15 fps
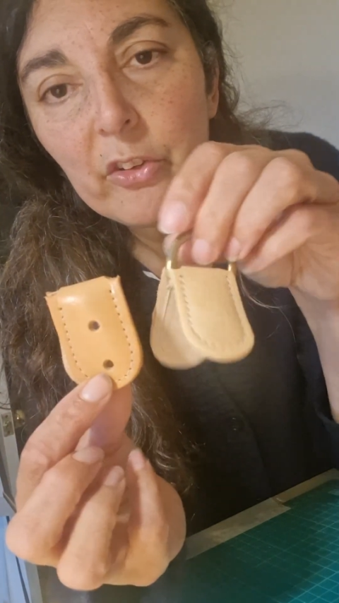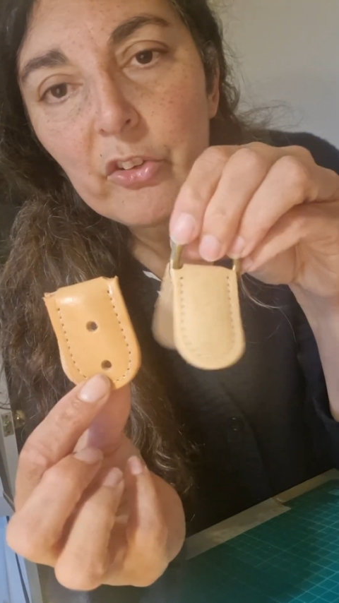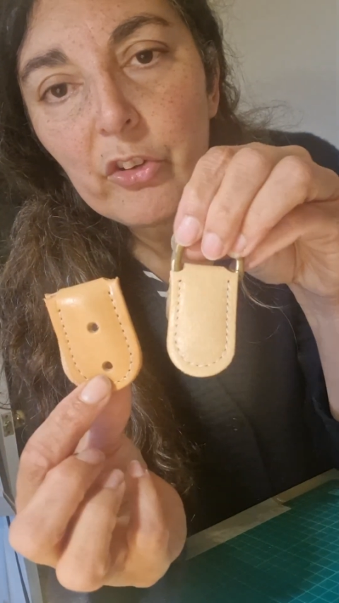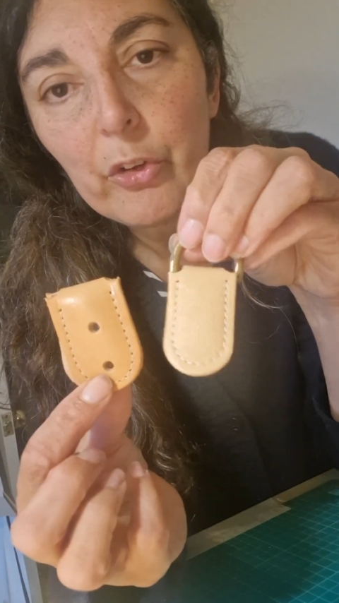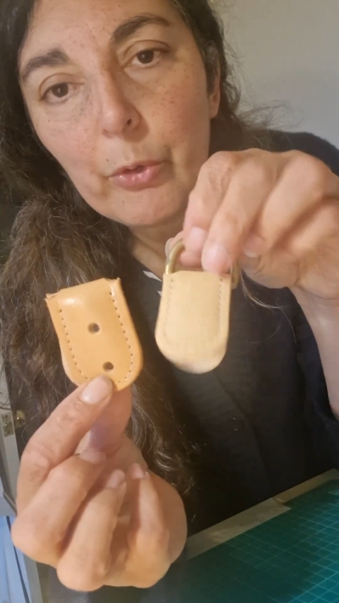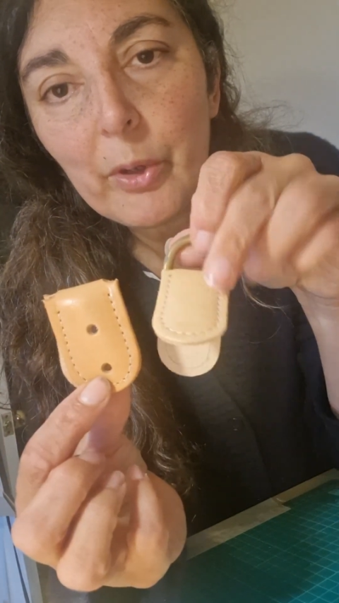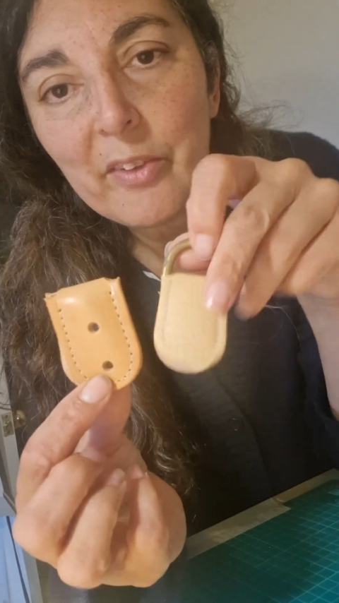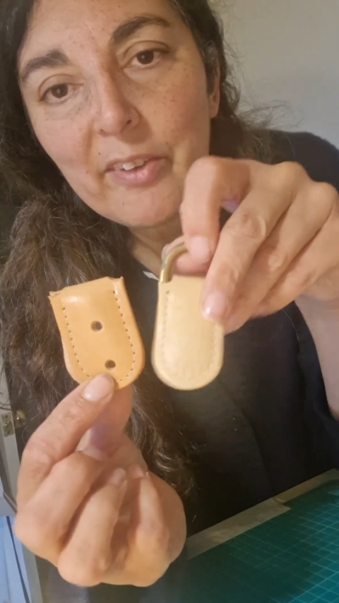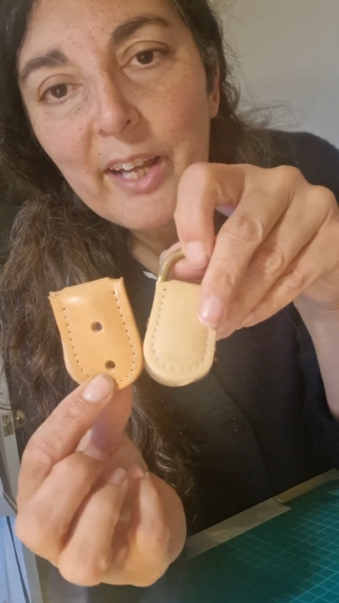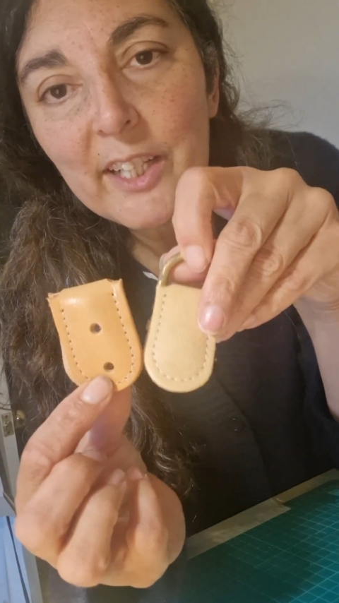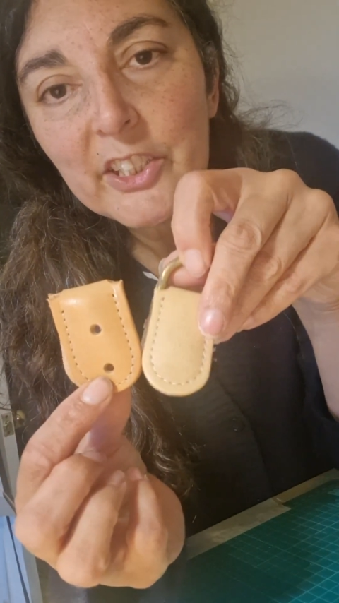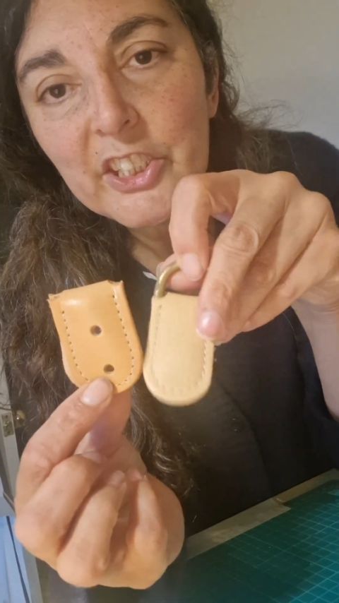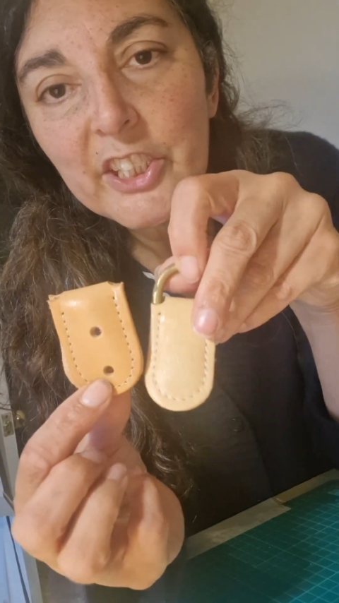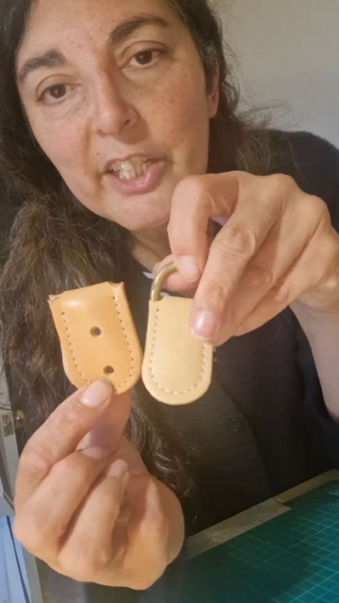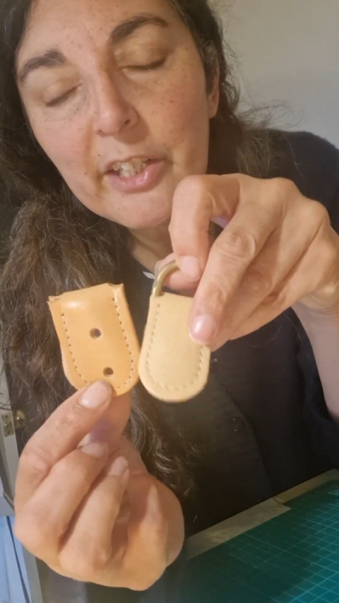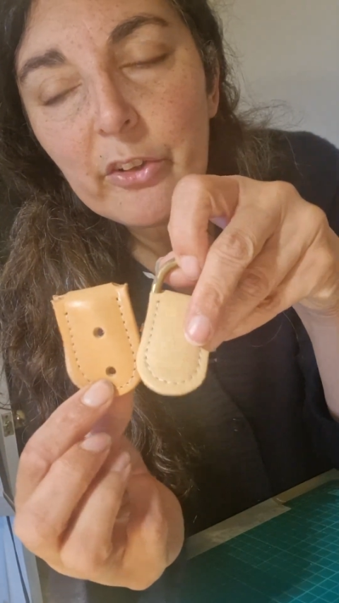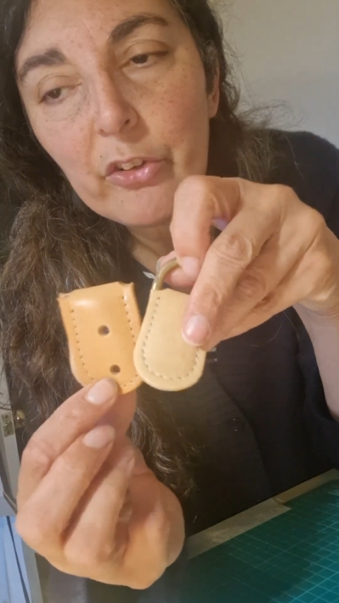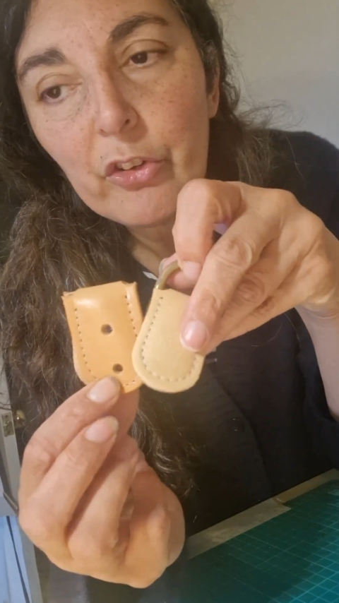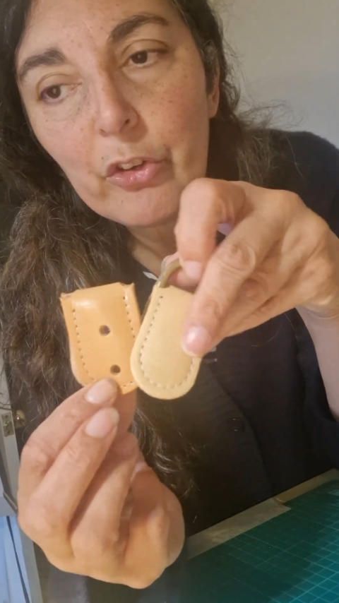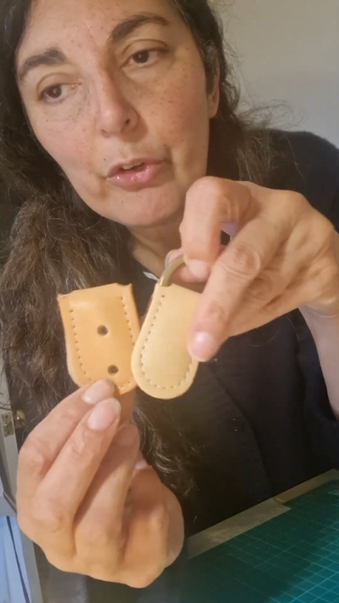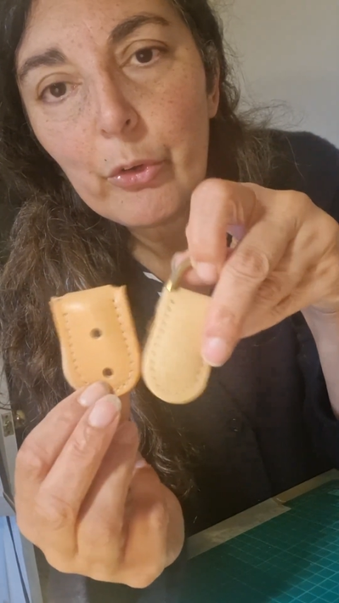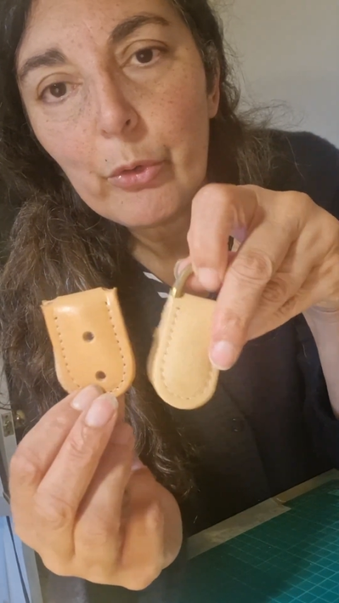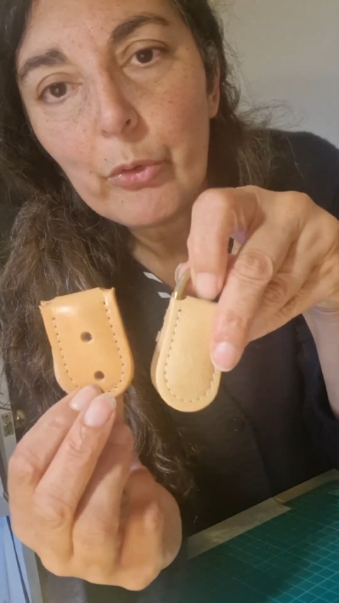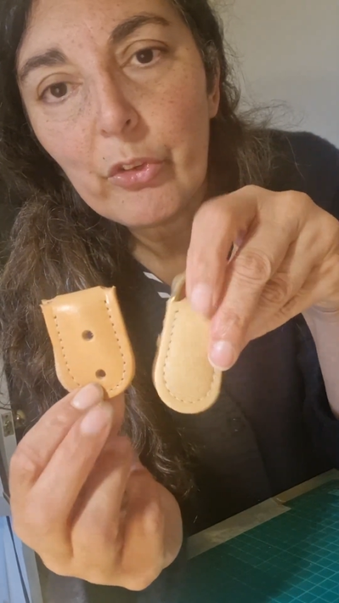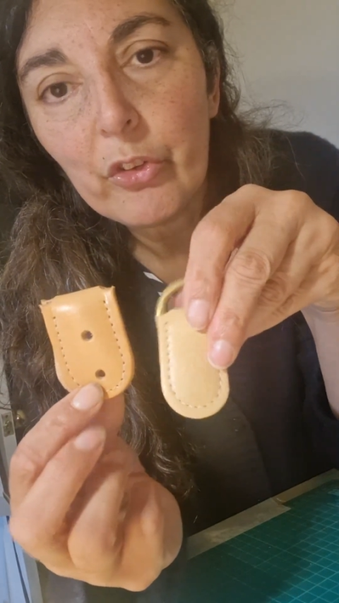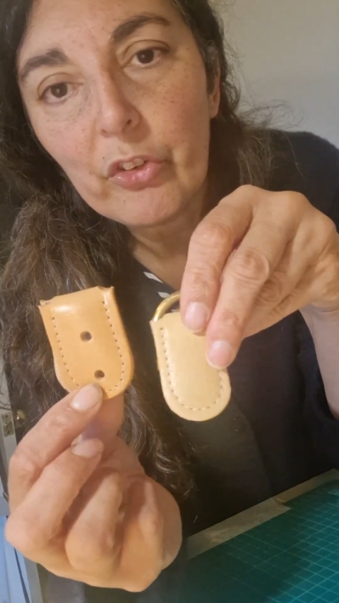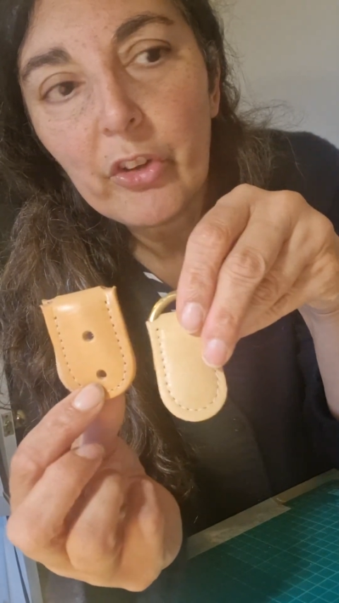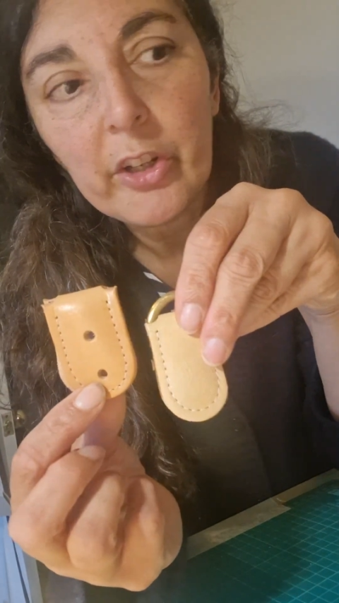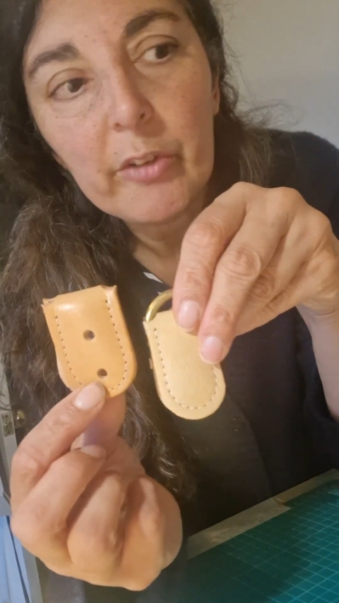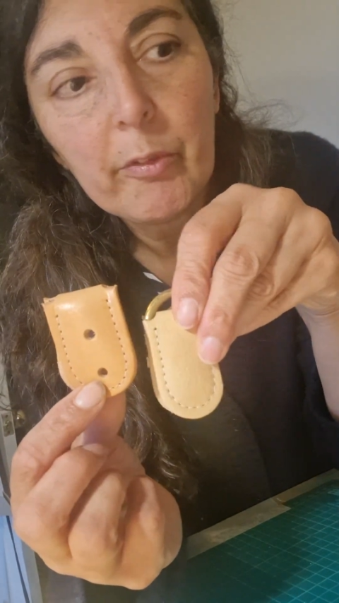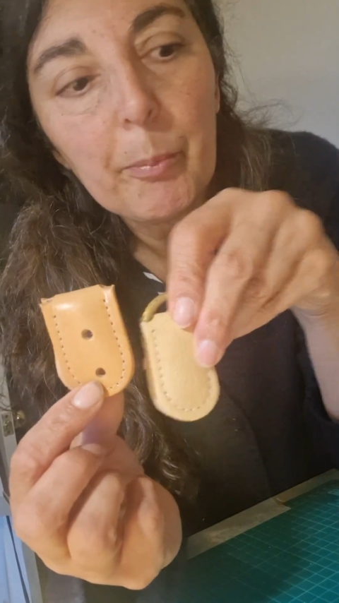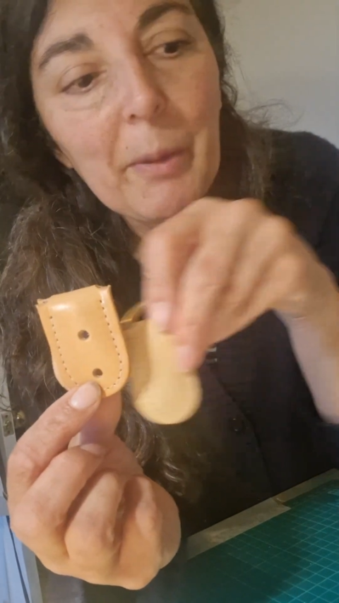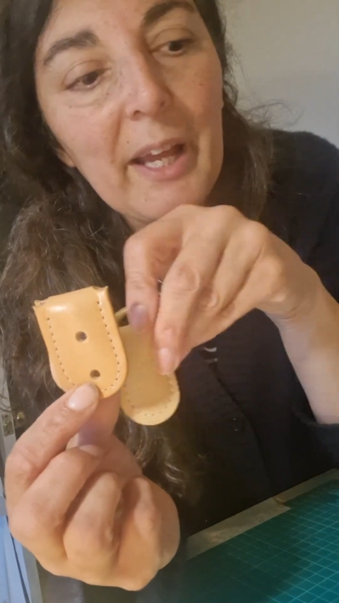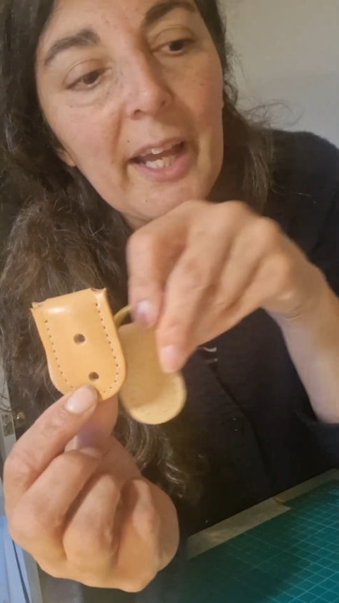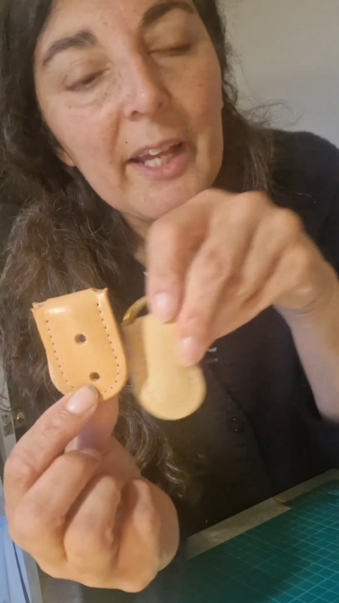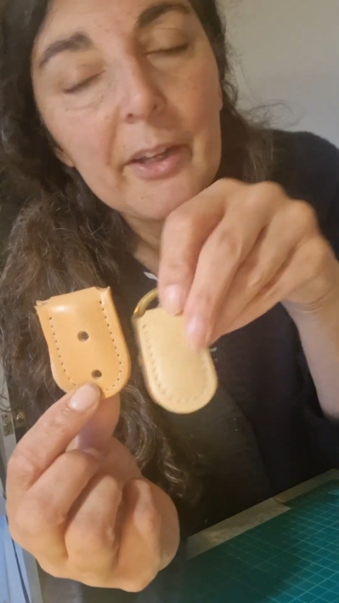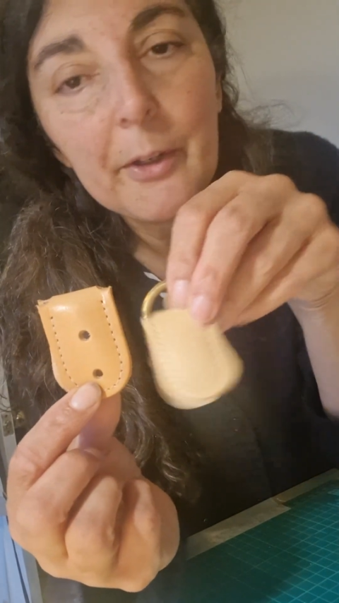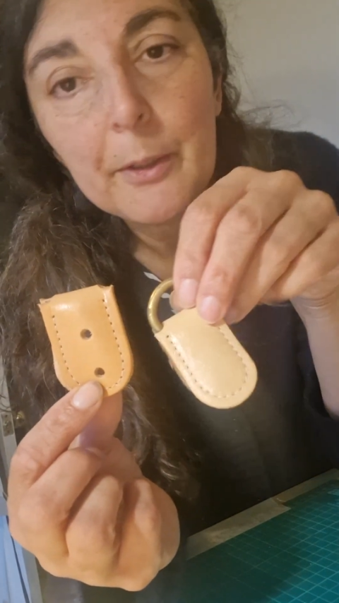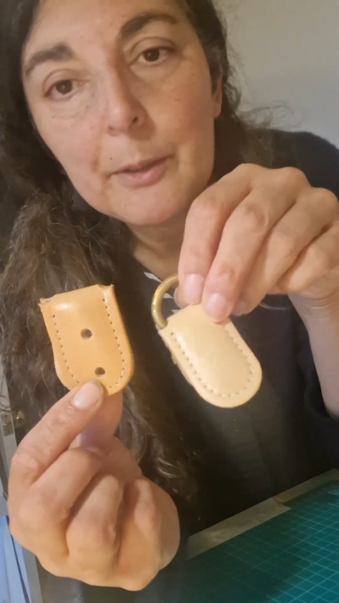to attach it to the side of a bag